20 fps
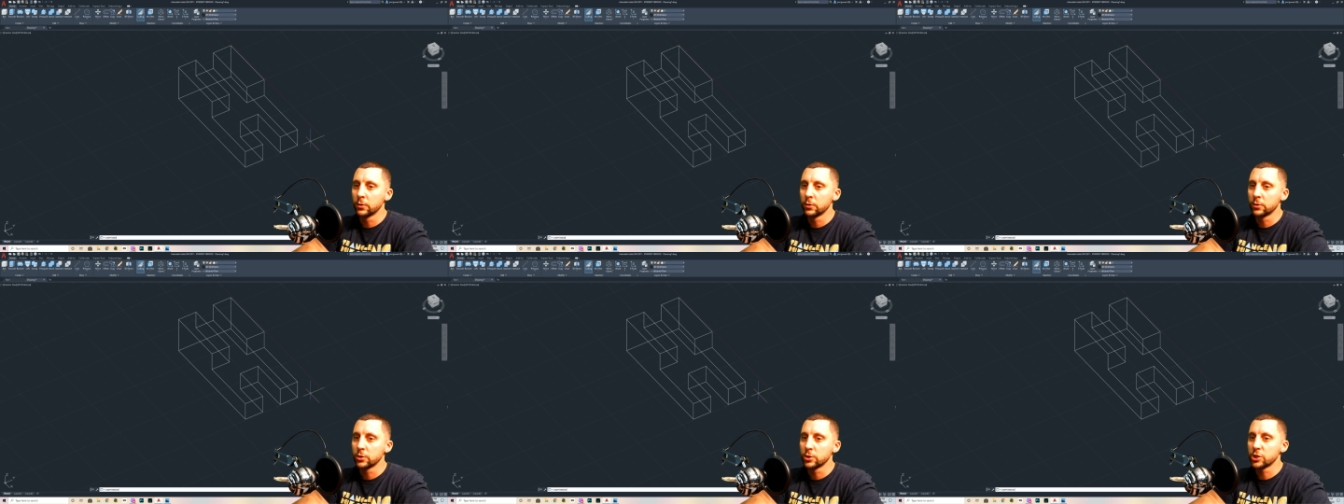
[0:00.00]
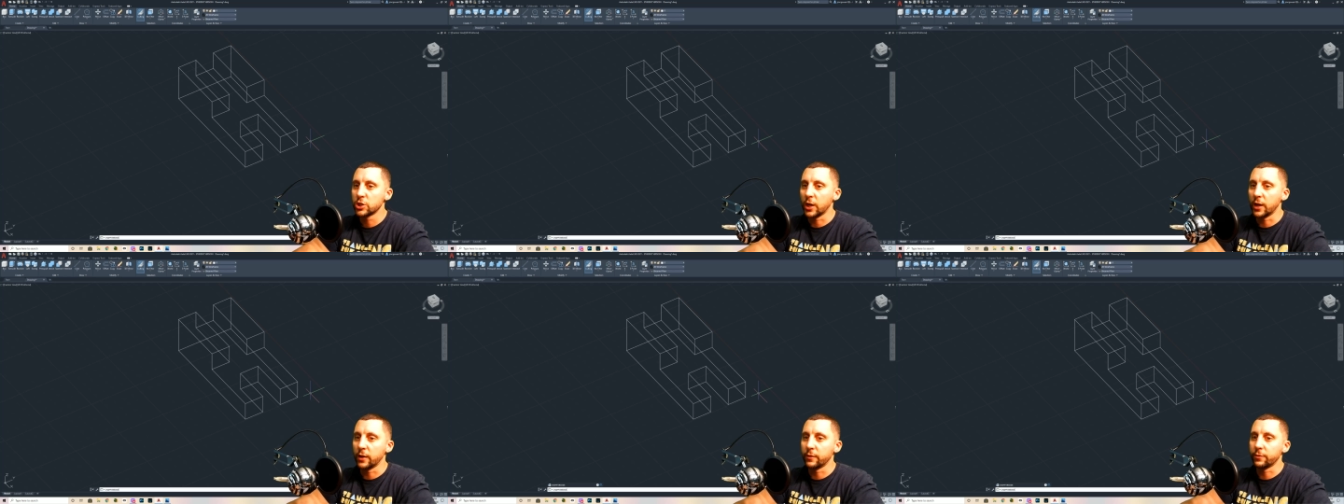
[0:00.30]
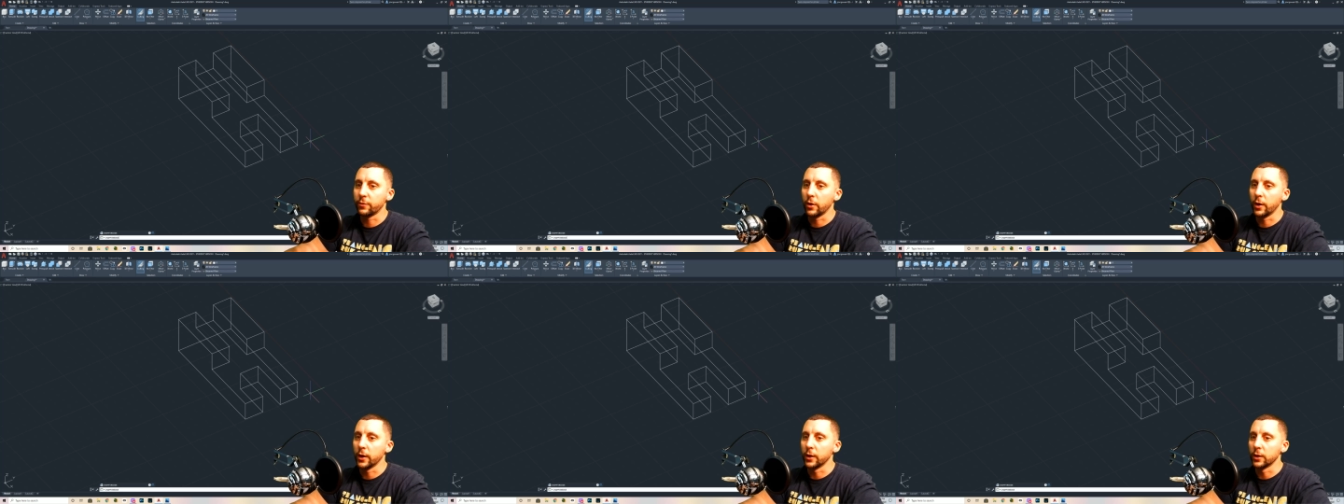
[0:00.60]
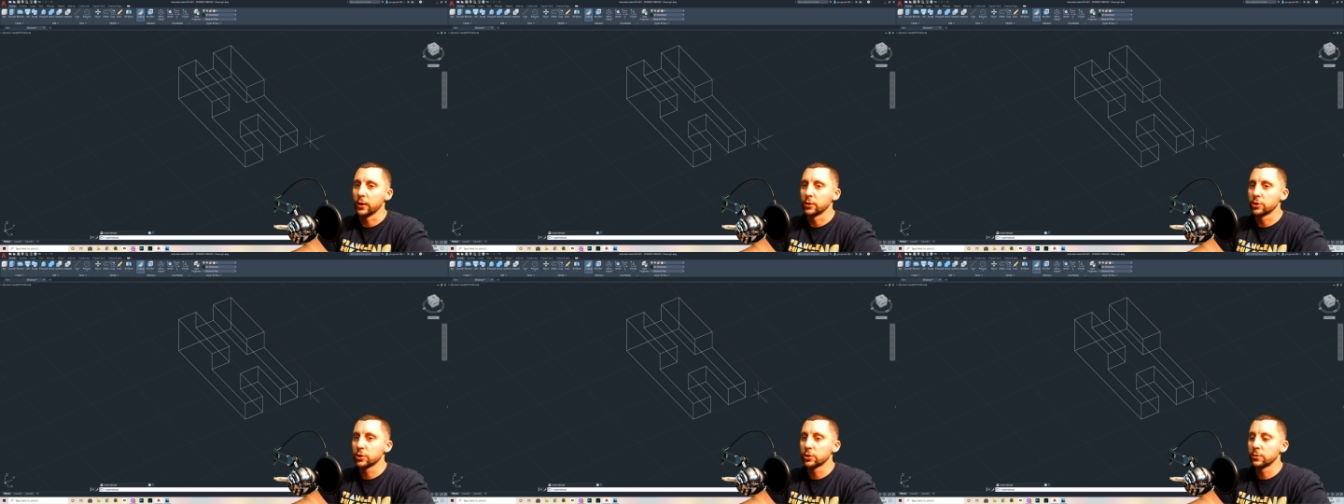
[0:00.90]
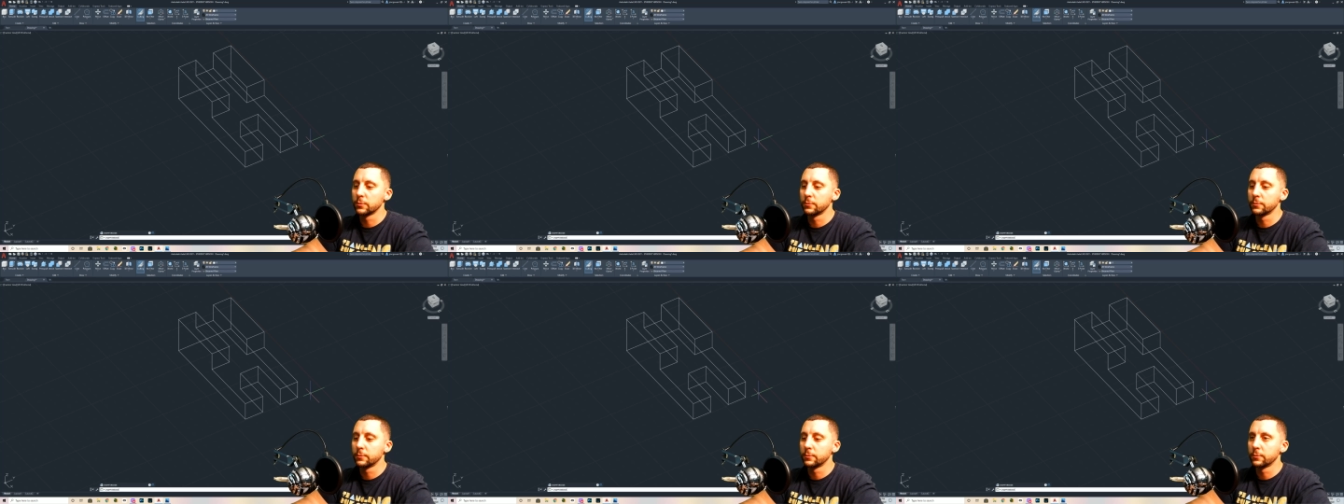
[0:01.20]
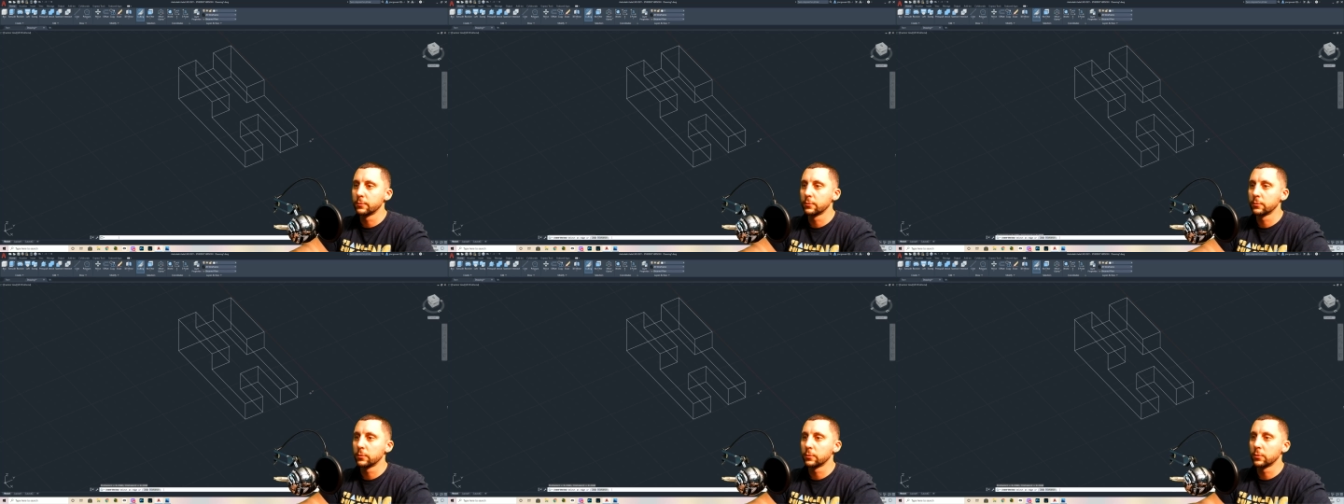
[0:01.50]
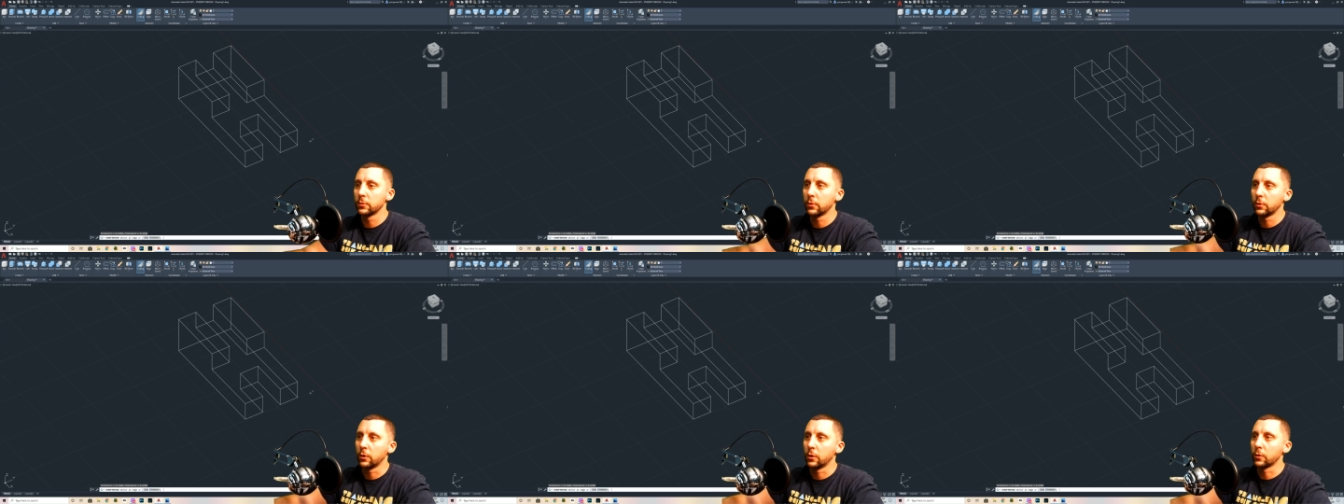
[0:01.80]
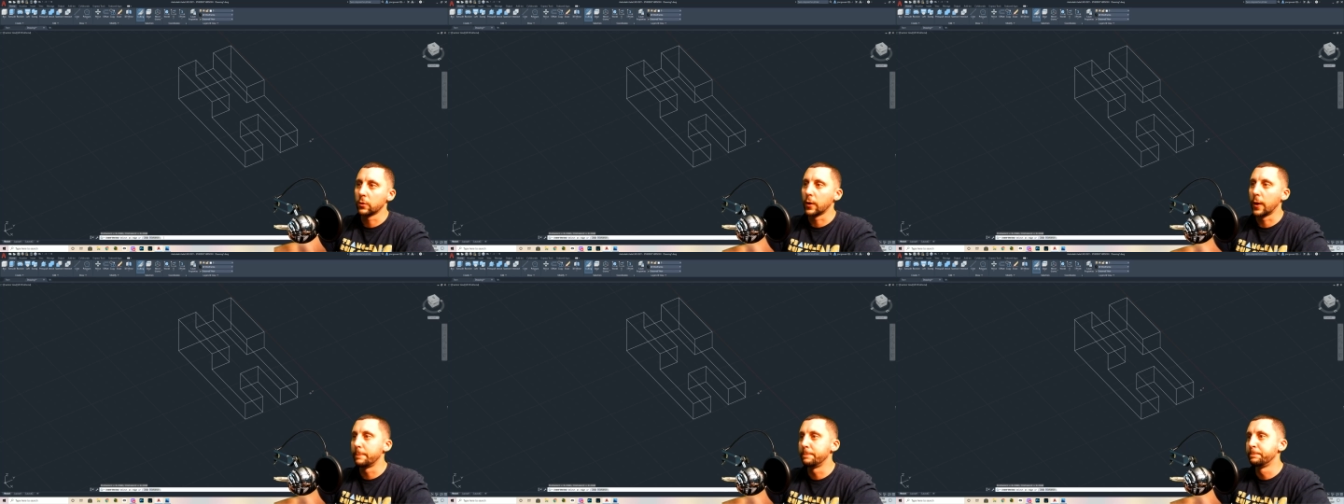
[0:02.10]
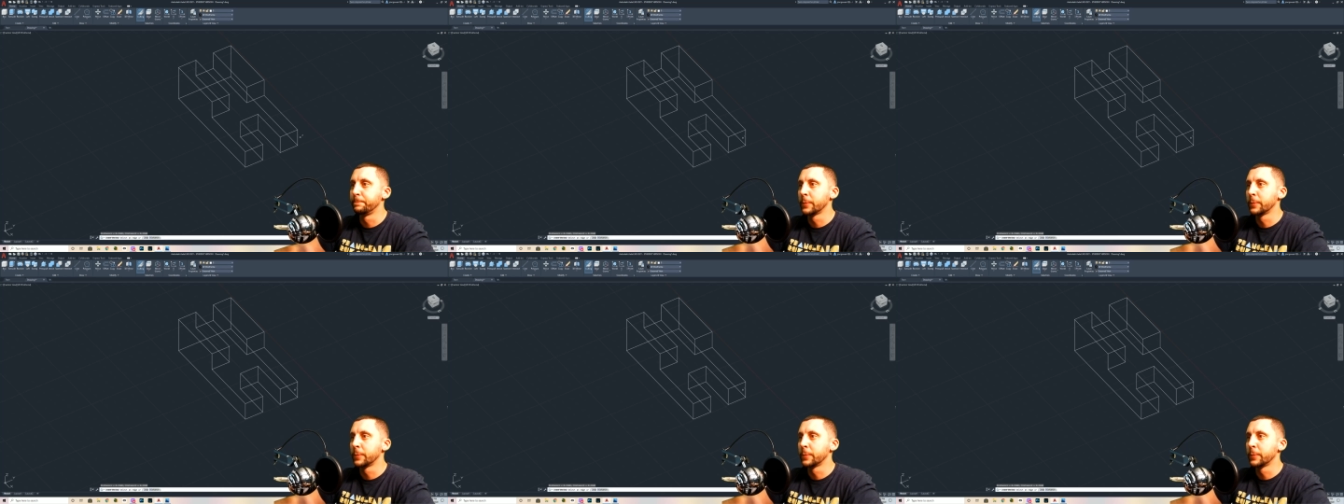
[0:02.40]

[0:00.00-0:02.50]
chamfer edge okay